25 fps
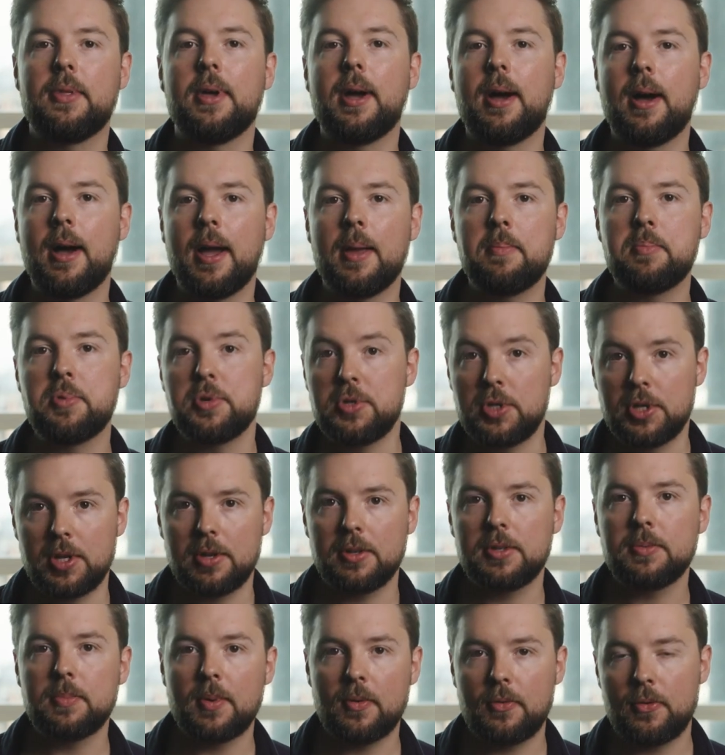that I
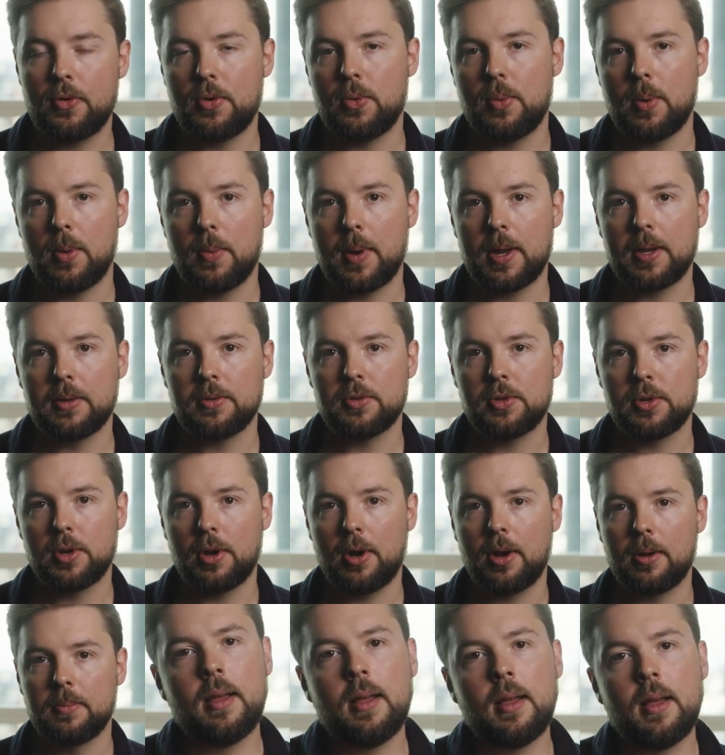produced before we went and
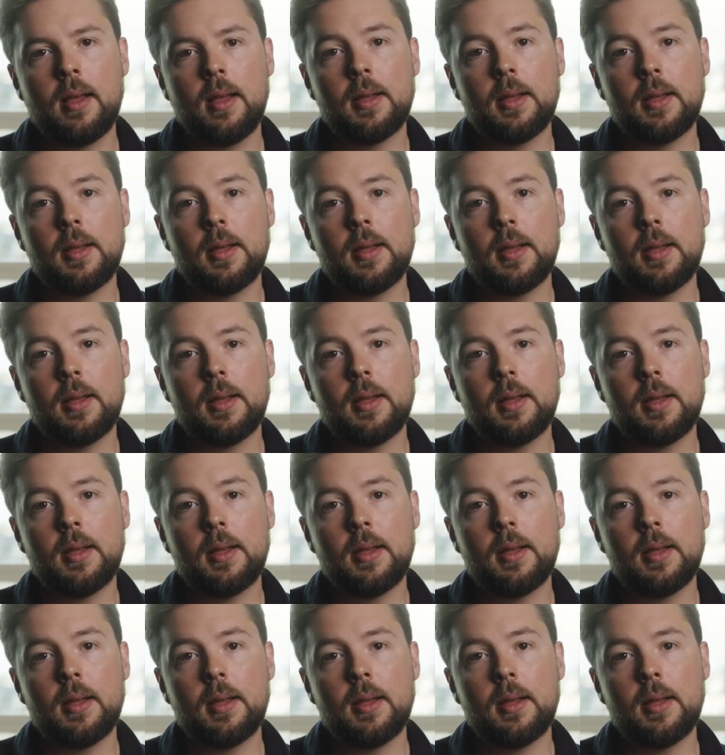shot.